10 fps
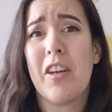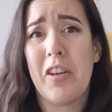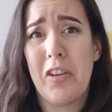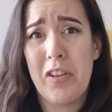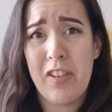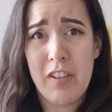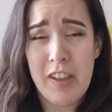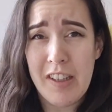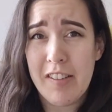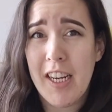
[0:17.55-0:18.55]
good
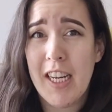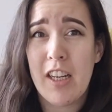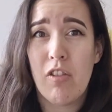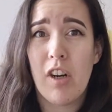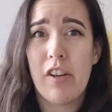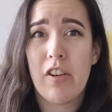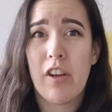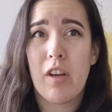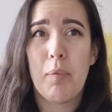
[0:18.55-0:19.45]
cheesecake in a rice cooker?